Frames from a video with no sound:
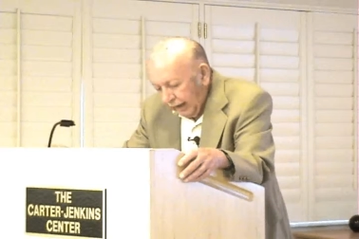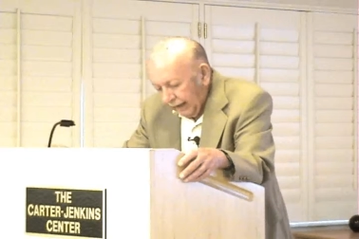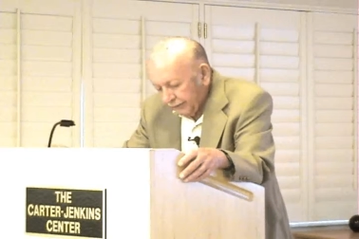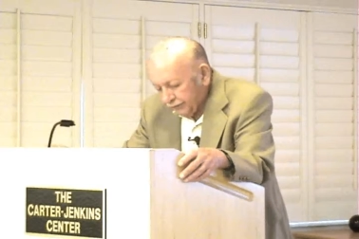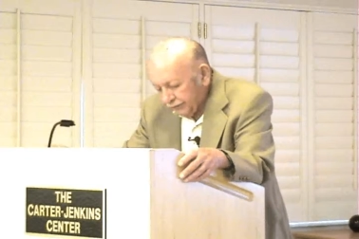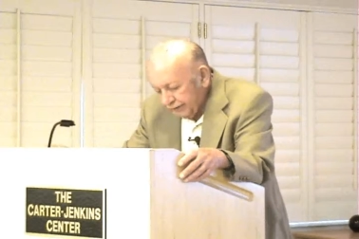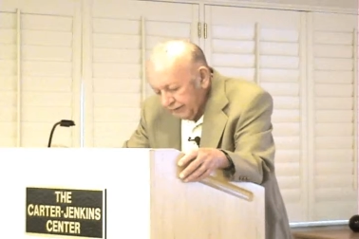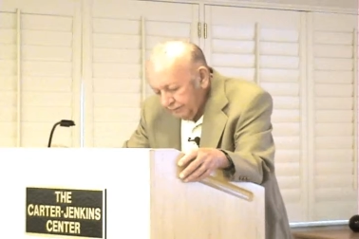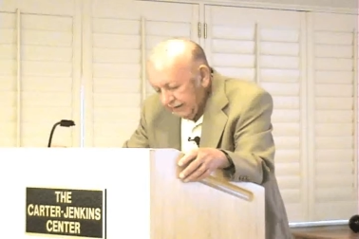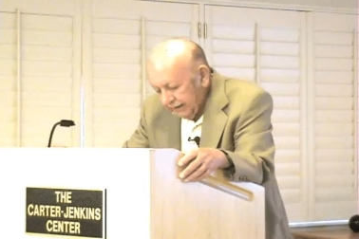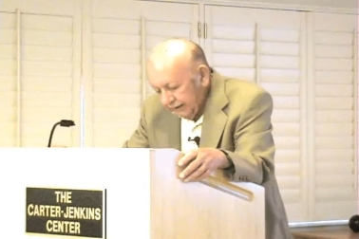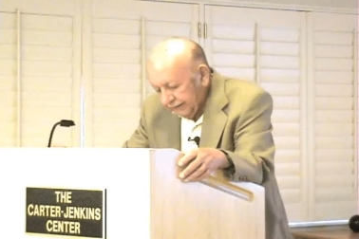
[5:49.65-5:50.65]

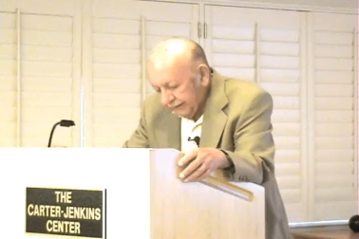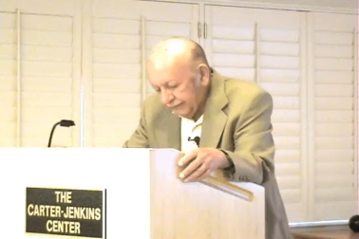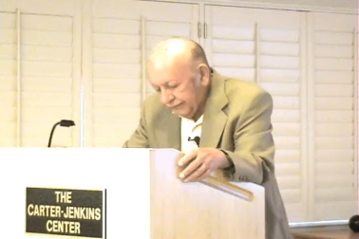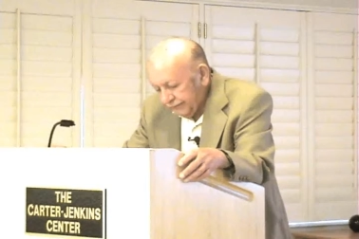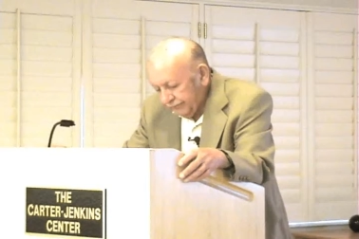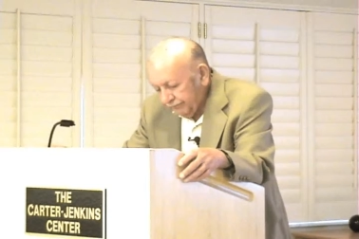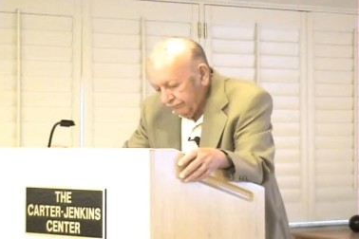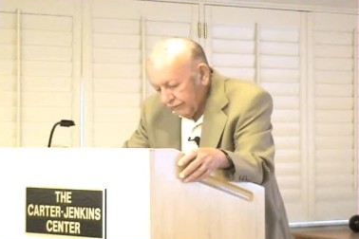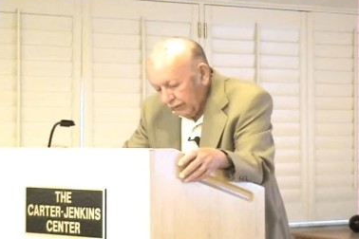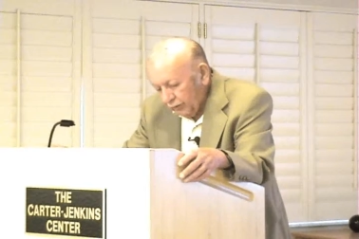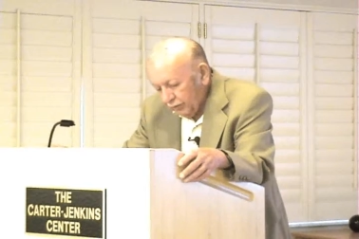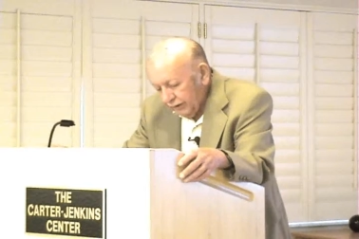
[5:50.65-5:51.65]
assimilates
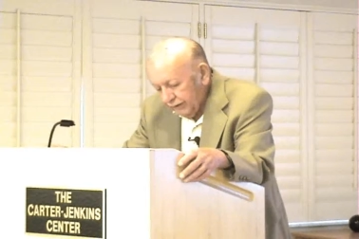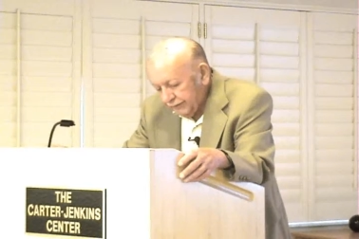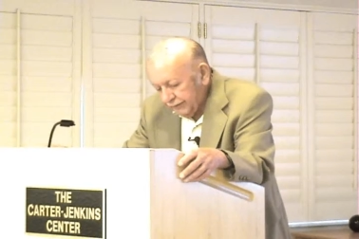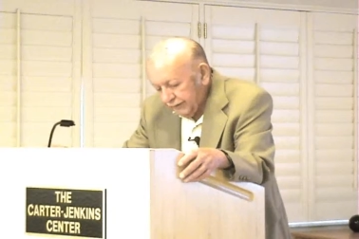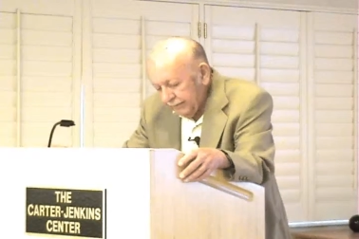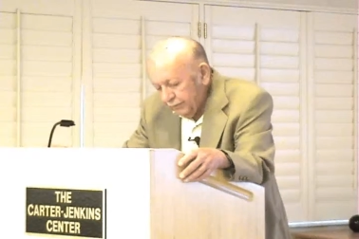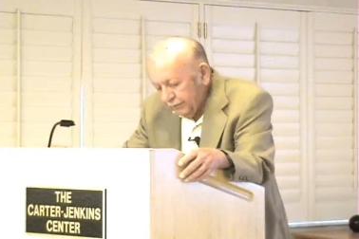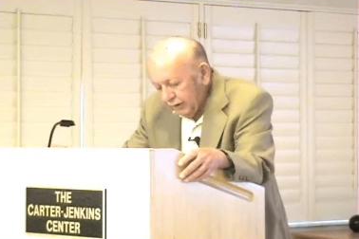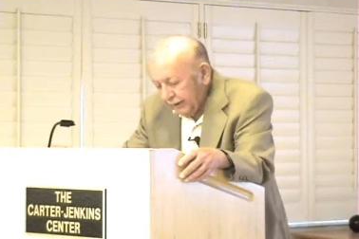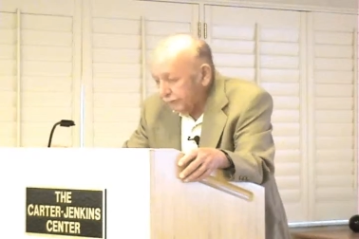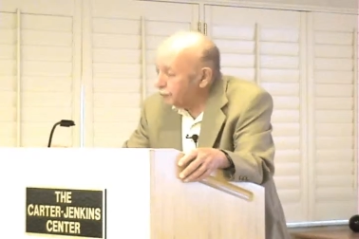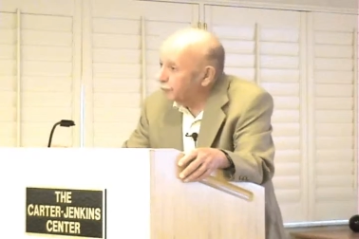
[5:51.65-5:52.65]
all the
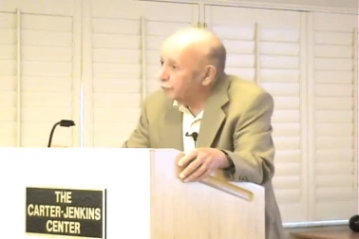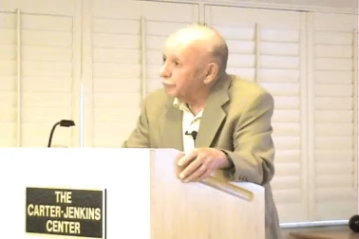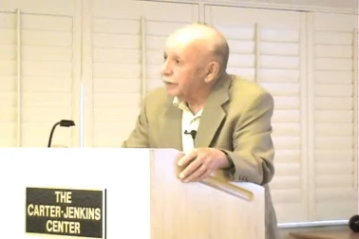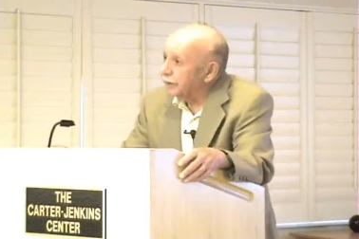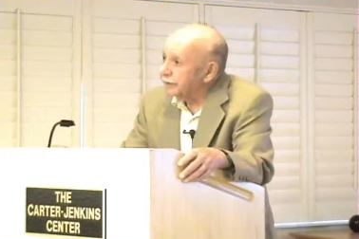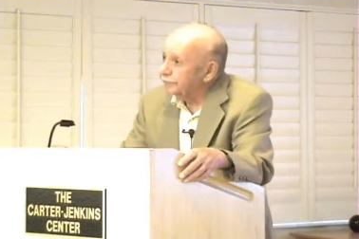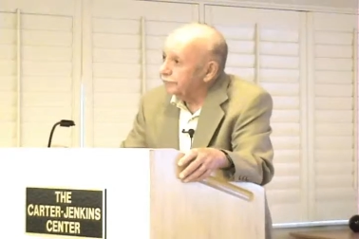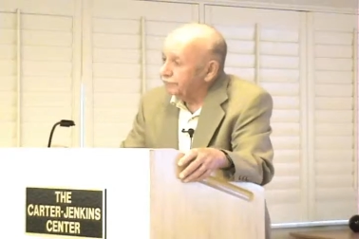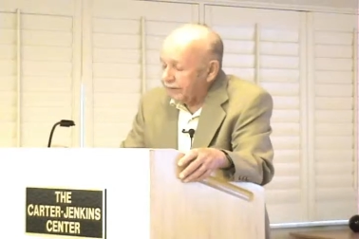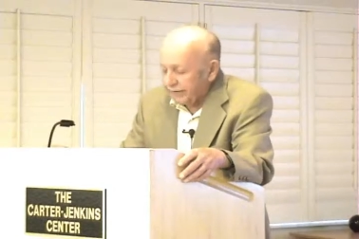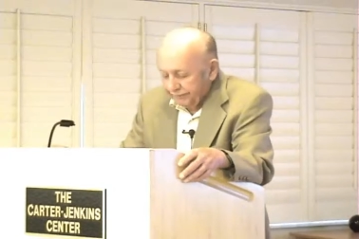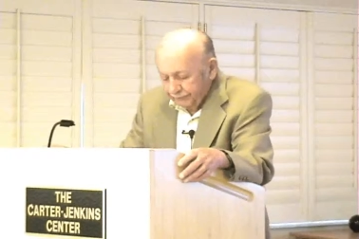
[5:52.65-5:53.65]
stimuli through the
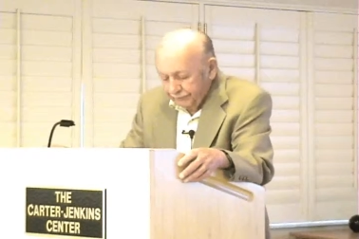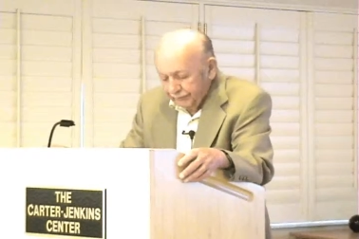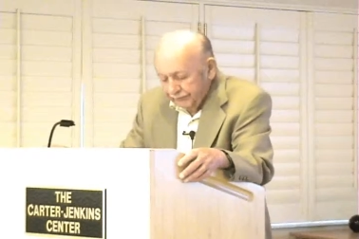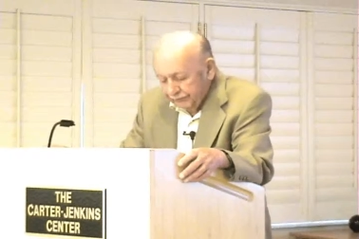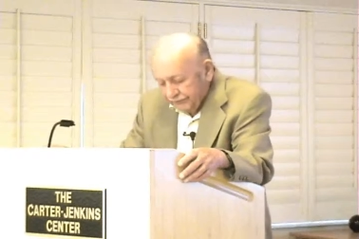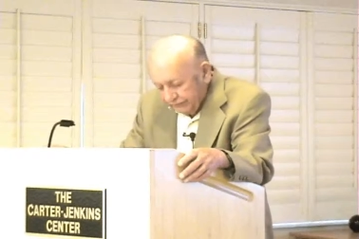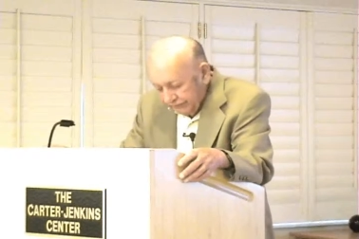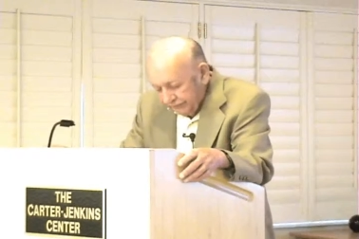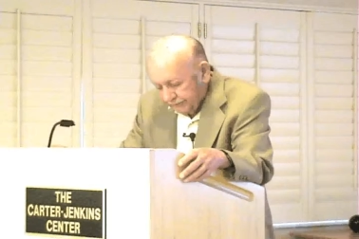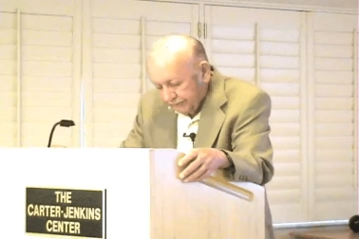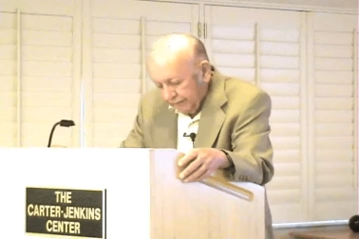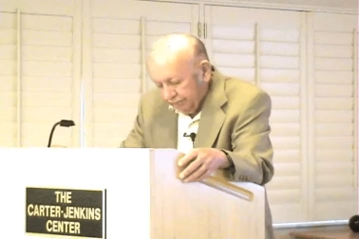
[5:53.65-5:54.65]
reflex
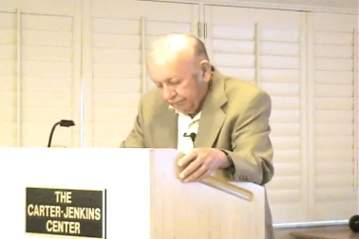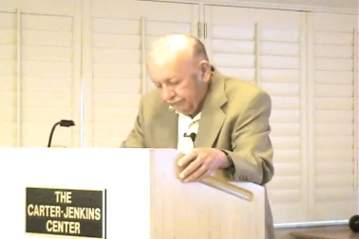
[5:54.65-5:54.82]
system.